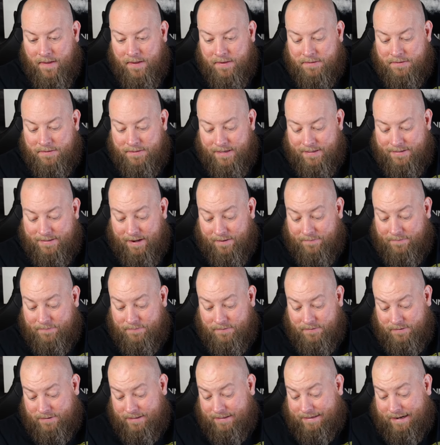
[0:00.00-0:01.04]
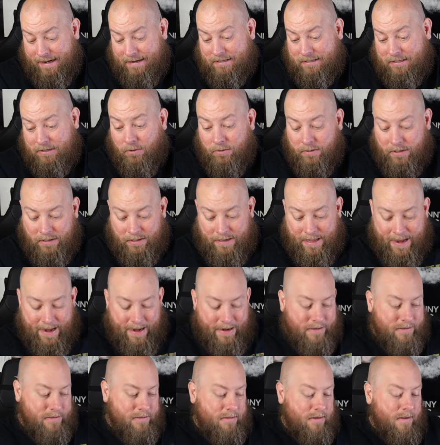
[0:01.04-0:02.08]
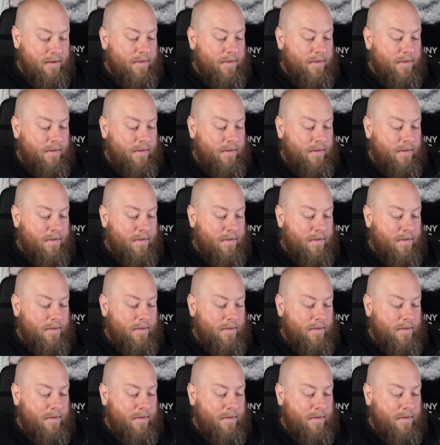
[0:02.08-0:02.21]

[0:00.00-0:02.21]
since I sold it last.